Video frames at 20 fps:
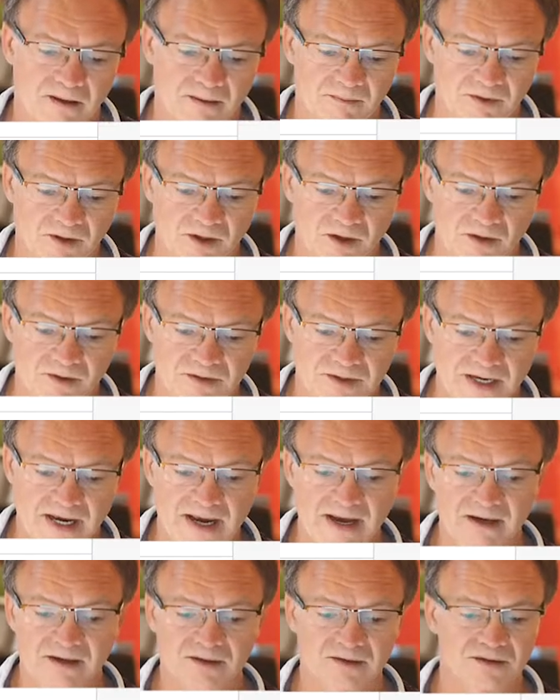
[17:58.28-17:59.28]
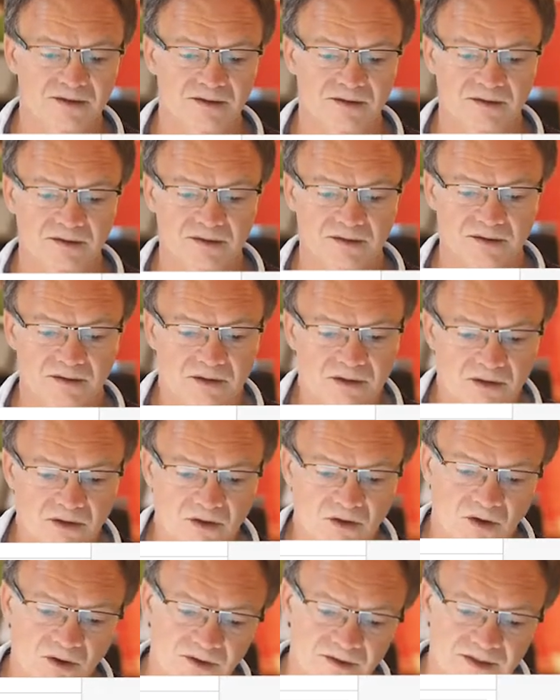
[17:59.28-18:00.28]
I'm going to go tags,
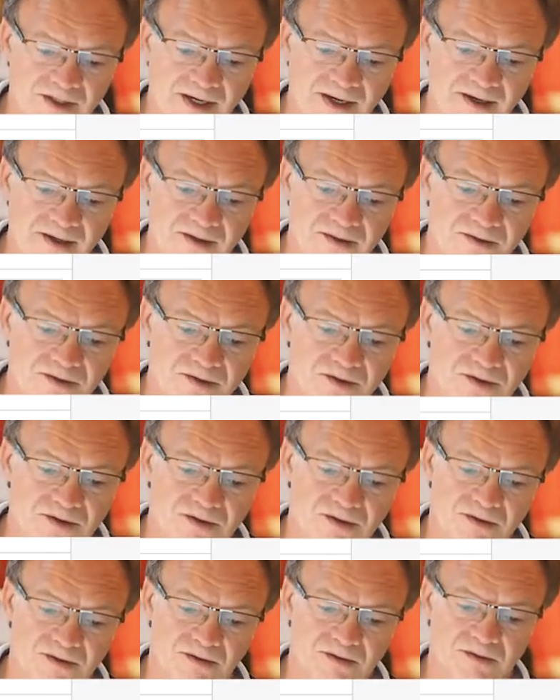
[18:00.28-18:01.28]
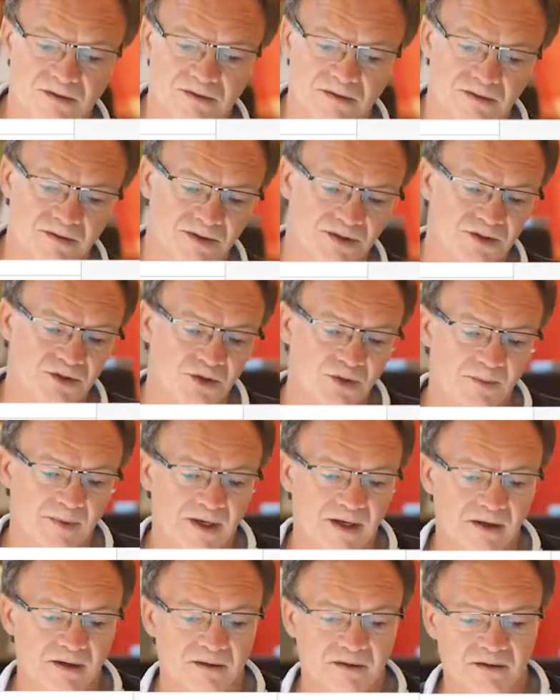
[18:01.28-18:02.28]
contains,
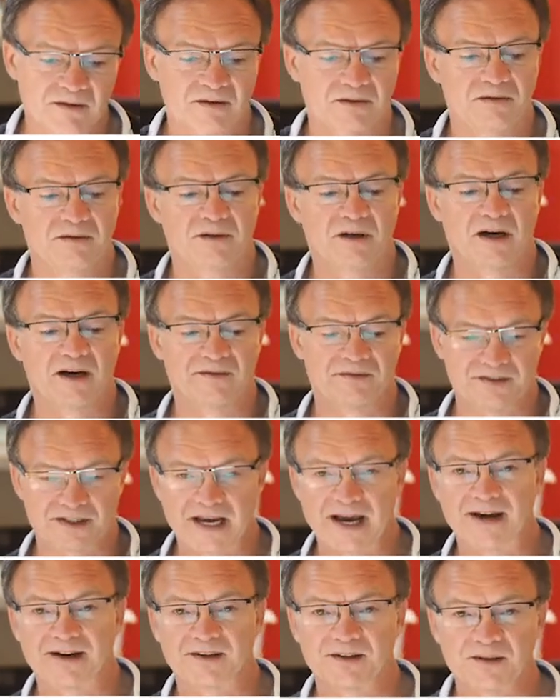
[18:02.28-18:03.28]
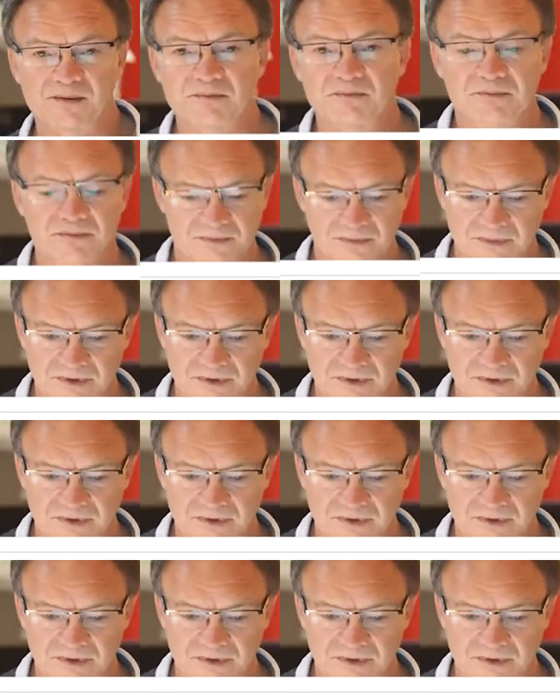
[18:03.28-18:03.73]
assuming I've tagged them